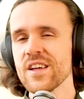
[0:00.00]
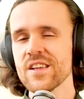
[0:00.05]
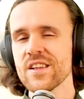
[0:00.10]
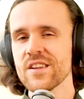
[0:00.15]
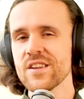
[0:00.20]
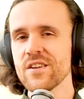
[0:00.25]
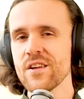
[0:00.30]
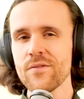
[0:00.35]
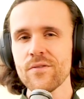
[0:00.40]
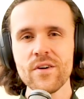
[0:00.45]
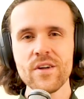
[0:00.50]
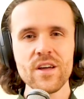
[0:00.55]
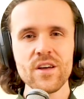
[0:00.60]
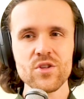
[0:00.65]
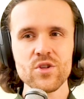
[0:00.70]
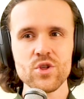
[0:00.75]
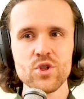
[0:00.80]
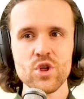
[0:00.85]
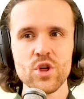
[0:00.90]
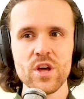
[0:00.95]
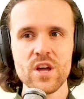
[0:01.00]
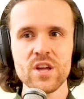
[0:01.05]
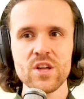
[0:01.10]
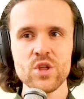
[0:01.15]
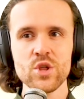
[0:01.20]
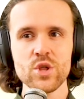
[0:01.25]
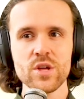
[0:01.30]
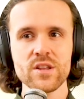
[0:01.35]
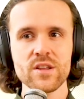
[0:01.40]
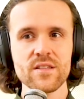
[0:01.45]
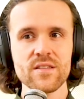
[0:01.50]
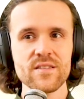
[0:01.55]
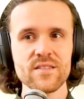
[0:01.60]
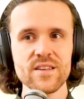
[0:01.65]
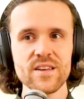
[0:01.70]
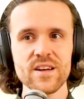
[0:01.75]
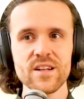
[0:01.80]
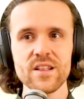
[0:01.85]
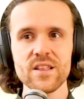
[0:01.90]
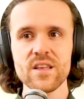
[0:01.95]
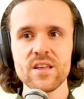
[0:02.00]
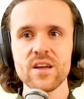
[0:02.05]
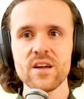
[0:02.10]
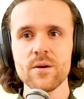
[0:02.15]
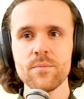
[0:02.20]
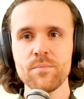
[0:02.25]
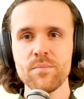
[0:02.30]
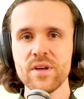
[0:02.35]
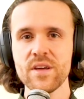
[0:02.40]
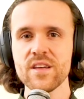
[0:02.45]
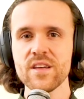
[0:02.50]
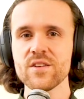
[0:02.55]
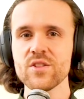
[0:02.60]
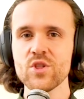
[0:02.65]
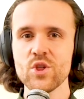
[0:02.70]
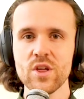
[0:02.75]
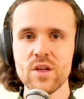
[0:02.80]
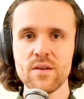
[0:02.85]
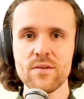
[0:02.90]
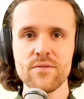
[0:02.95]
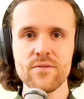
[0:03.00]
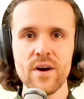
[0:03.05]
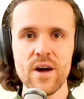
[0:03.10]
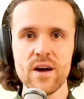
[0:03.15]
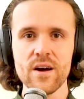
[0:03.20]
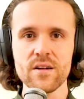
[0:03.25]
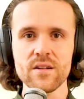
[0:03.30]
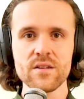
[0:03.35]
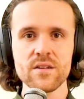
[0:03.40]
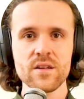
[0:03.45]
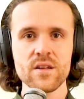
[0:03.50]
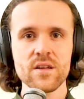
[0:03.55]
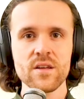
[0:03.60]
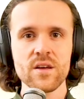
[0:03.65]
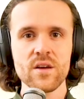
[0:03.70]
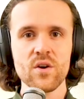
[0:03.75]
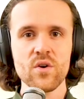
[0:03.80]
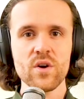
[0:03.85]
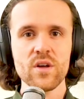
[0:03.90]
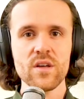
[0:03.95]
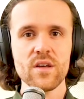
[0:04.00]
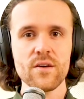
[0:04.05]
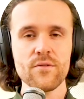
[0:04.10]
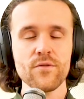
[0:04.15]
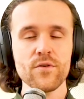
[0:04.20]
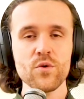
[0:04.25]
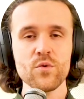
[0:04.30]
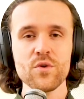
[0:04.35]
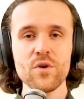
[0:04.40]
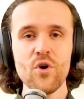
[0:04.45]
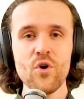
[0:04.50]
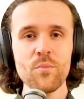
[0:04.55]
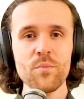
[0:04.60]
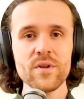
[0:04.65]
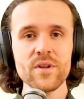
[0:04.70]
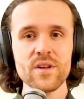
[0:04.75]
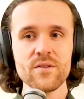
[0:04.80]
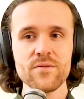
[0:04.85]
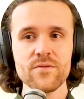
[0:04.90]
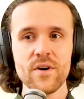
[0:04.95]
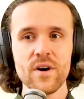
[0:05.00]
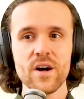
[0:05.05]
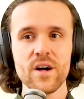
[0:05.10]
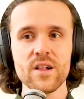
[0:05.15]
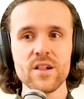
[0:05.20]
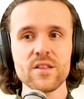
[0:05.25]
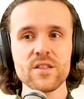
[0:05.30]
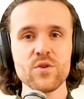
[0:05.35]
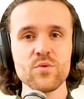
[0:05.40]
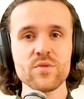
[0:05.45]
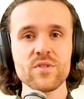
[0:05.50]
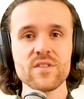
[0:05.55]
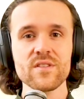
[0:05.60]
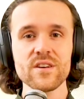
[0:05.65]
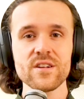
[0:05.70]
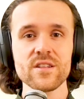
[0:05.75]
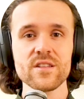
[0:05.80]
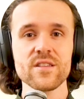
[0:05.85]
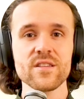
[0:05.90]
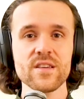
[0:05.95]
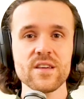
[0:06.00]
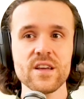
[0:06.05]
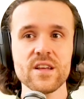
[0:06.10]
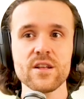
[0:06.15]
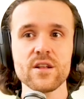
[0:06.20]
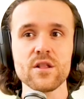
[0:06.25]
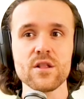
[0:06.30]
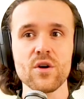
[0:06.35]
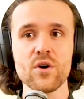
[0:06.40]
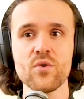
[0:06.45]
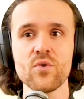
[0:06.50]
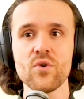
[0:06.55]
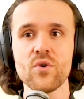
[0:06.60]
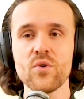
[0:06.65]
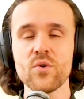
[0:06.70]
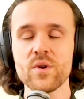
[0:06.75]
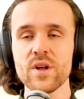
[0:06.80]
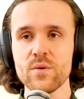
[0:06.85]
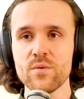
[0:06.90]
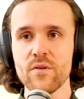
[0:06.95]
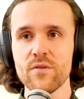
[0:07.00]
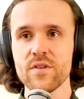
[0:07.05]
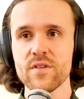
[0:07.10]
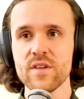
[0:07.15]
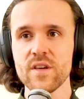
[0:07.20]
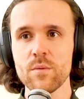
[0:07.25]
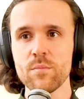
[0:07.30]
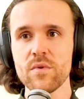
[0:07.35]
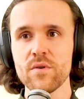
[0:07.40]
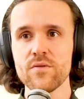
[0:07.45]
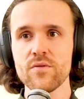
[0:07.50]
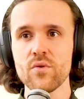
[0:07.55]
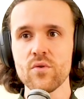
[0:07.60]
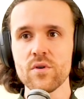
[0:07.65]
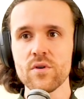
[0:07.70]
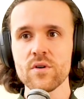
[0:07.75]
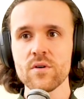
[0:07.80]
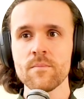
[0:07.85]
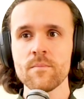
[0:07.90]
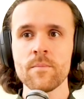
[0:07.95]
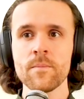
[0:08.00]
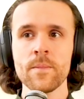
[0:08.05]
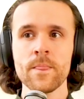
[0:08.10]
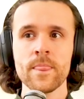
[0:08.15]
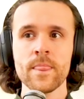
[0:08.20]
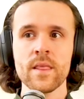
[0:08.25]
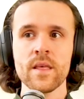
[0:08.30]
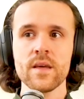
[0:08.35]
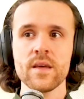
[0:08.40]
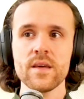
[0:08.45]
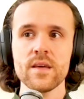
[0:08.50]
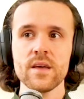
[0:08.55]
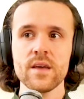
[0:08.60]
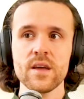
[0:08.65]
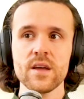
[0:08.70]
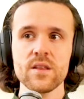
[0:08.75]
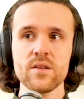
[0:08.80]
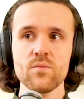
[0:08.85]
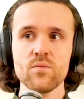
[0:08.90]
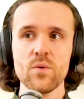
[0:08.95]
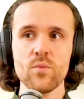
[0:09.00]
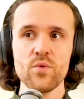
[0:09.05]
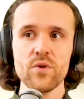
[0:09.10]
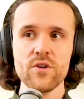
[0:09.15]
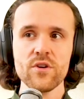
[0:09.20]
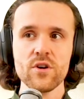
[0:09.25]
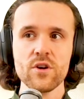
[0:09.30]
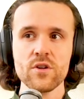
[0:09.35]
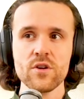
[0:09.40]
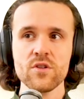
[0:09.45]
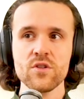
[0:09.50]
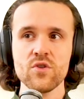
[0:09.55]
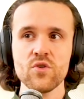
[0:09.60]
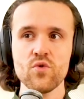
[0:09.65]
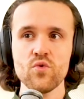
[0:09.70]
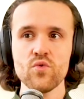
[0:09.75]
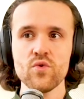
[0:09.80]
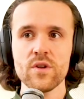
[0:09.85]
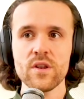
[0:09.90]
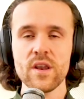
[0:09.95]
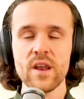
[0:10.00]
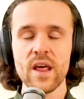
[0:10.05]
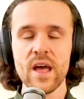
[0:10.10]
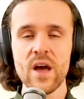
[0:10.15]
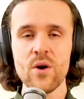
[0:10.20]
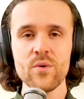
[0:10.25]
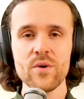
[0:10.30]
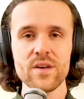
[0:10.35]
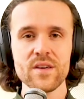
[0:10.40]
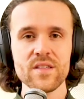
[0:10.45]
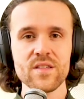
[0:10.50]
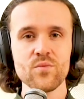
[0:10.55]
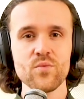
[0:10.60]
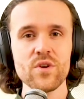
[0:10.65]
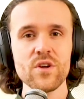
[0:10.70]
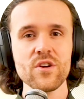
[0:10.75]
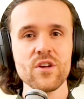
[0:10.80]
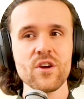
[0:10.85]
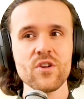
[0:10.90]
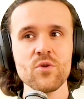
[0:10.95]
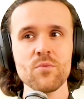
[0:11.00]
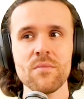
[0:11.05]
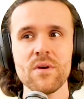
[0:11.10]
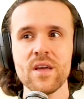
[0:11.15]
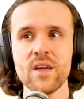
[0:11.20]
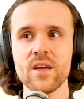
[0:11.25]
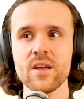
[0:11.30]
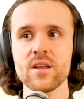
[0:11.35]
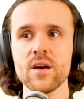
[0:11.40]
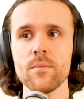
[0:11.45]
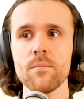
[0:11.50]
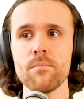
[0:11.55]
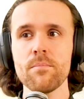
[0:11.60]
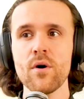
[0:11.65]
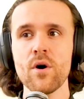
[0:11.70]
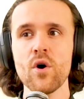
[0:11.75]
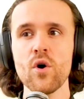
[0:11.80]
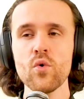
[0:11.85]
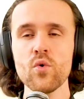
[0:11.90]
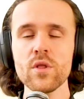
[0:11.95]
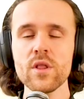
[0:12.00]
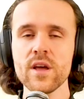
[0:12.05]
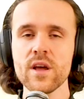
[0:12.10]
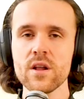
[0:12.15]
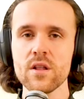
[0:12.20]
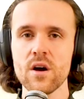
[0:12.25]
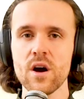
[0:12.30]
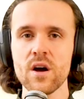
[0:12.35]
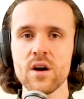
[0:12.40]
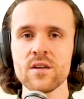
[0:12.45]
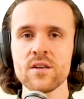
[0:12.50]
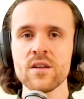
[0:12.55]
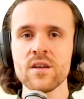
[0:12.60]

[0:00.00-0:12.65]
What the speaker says: Nothing has changed. It is still a PNG file. If you would open that file, you would still see the logo that we've seen before. And what we are going to do now is we are going to make it a polyglot.